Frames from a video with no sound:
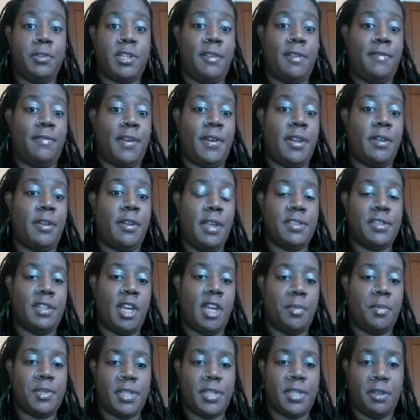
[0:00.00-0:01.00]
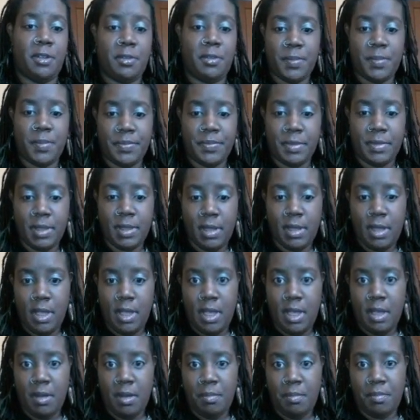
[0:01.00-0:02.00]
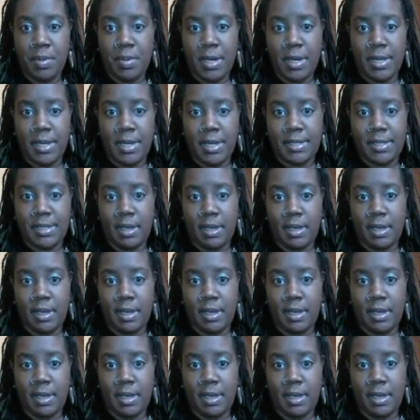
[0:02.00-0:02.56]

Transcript: Job Finder is an upsell, but